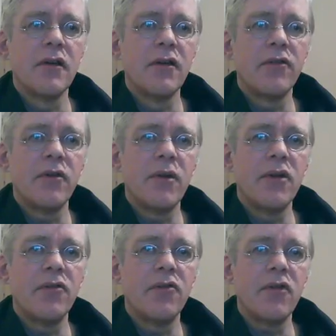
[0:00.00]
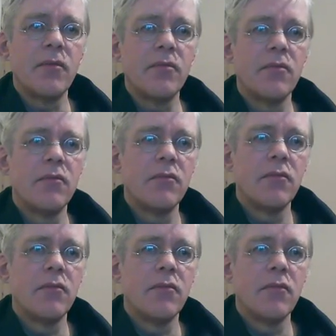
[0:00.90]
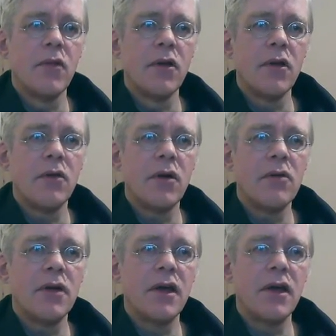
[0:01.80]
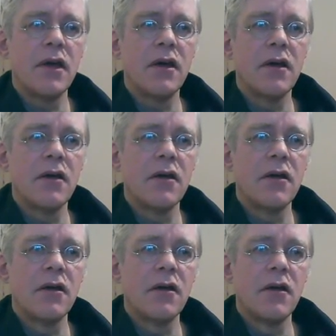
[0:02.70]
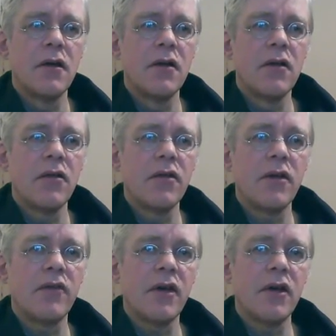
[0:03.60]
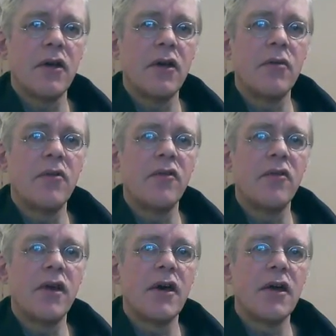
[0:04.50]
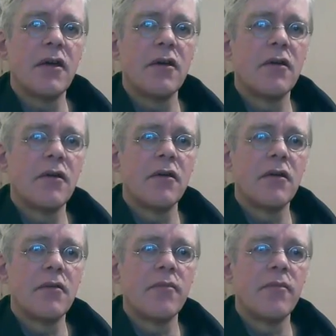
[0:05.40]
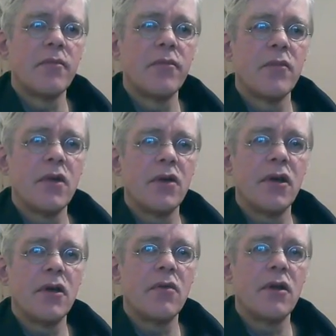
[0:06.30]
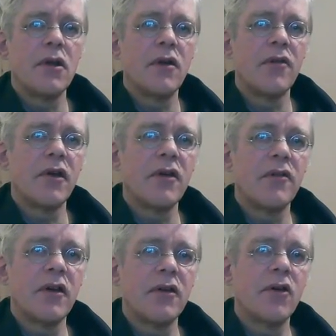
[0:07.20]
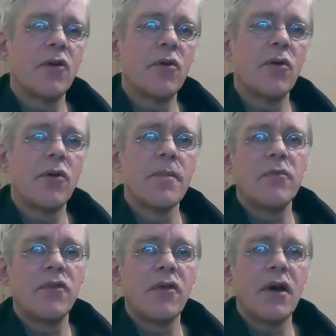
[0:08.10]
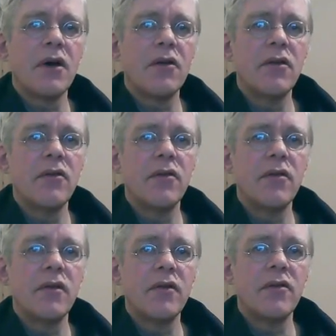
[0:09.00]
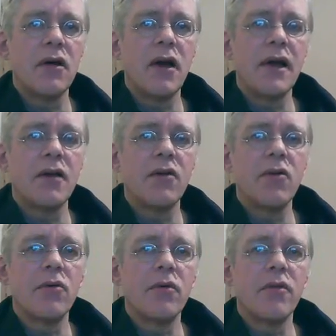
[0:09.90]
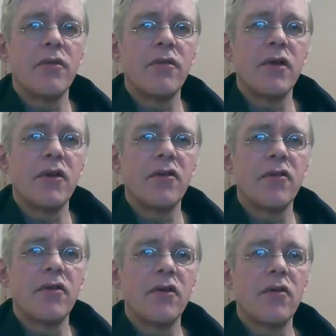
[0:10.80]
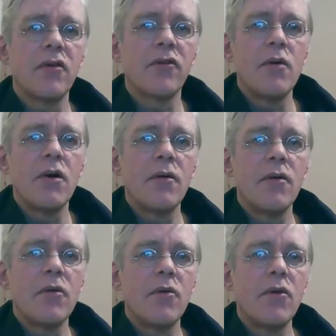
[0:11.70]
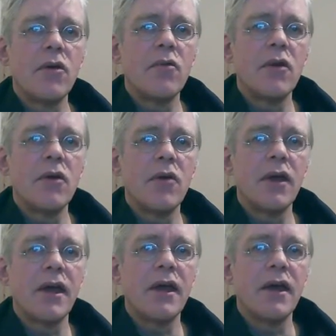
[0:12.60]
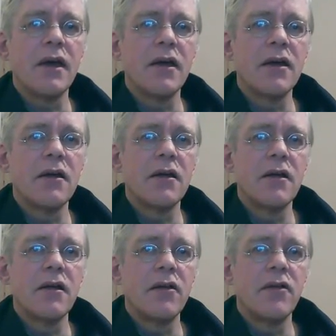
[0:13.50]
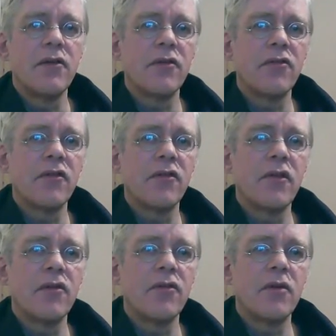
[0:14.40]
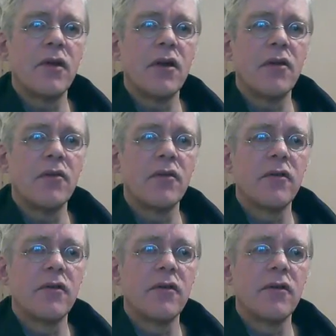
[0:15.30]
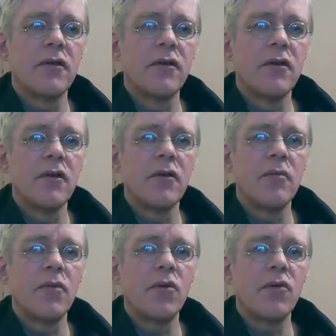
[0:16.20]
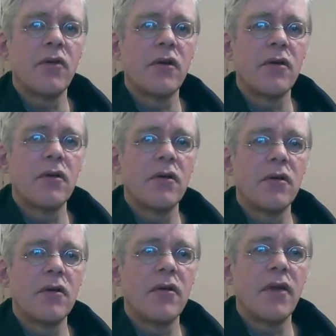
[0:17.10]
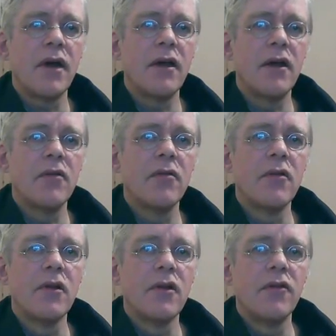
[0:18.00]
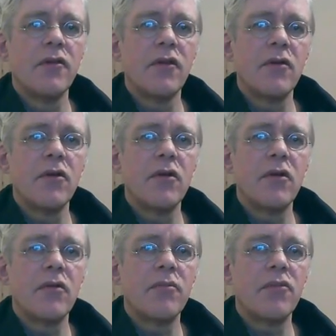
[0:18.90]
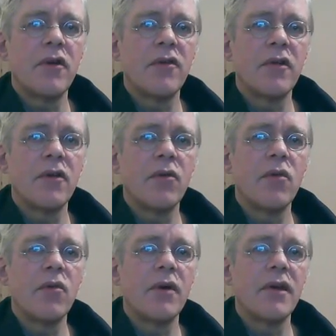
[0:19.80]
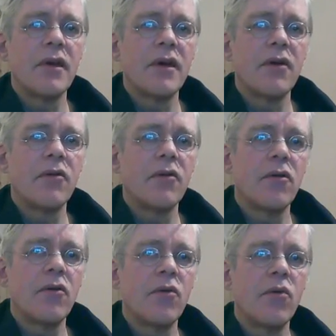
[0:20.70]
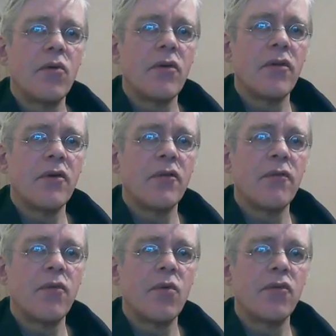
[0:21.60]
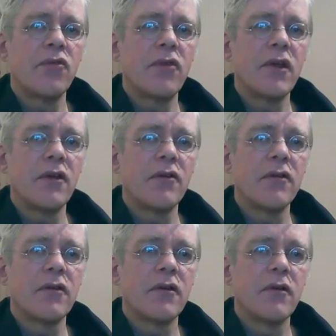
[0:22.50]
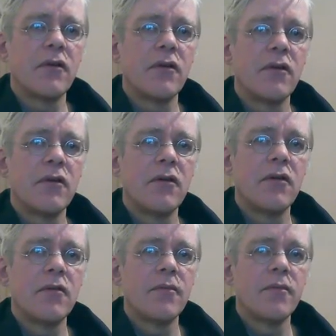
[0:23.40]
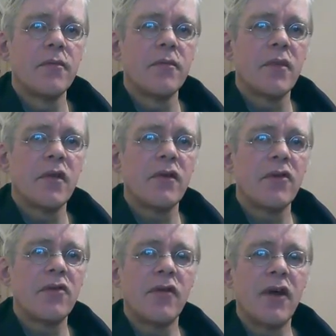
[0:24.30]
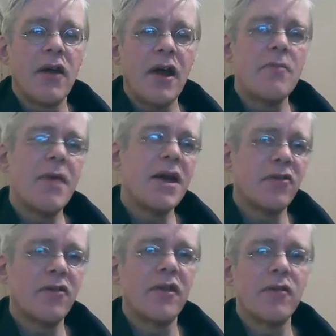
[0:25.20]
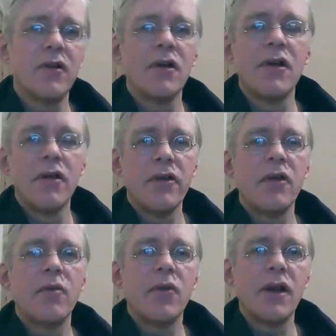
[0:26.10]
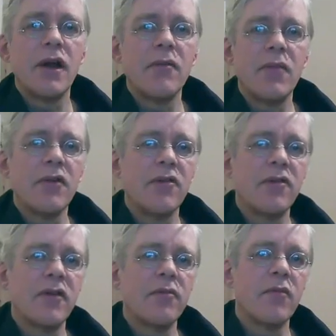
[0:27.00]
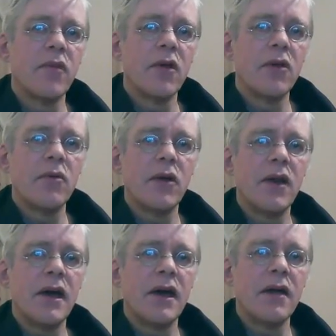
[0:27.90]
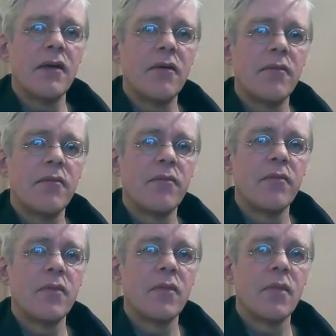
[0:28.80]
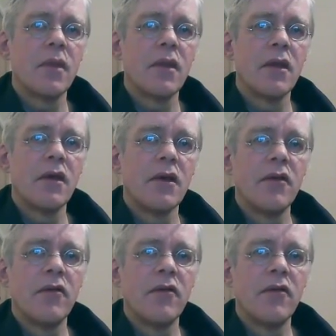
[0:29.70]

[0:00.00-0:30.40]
So when you strum, you only hear that second note, which is the A, and you get a really nice A sounding chord. So how do you do this A chord with the finger just across? Well, what you really want to hear is not just those 3 notes, but also that note. So you're not pressing all the way down on all of those 4 strings. That's actually an A major 7. You don't want an A major 7, you want an A.